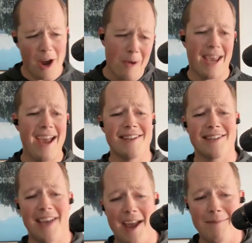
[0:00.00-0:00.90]

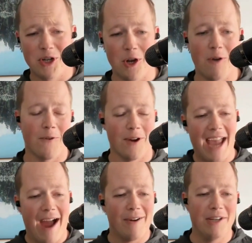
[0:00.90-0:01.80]
okayest game show for
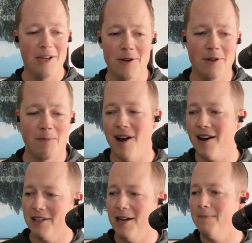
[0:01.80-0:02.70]
accounting, news,
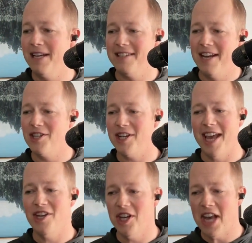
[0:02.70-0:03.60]
product updates, and
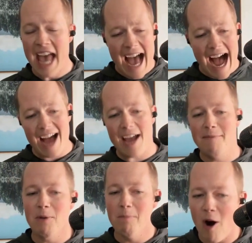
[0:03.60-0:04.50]
education. I am
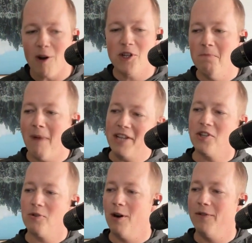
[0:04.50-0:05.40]
your margin
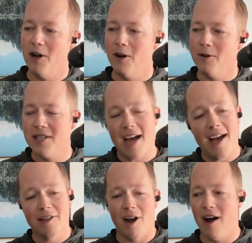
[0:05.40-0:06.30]
maestro of a host,
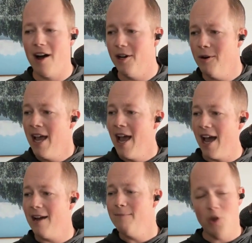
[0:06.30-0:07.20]
Tyler Otto,
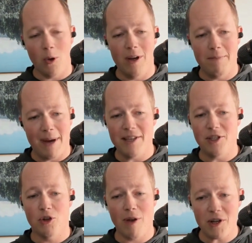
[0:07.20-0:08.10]
and I'm joined by the
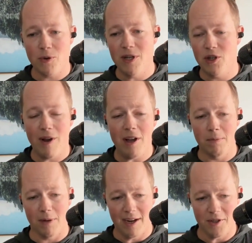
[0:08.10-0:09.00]
Treasury
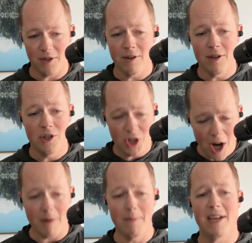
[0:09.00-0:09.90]
Trailblazer,
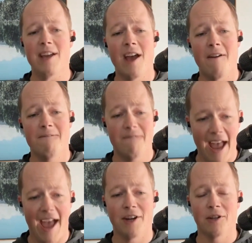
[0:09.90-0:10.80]
Jeremy
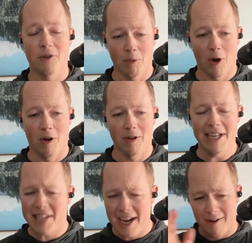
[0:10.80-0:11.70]
Van Groll.
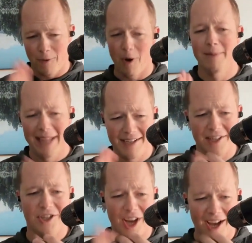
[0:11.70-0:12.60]
Let's hear it for him, ladies
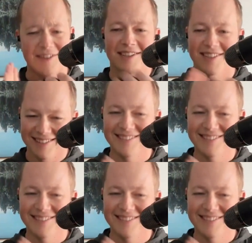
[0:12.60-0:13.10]
and gents.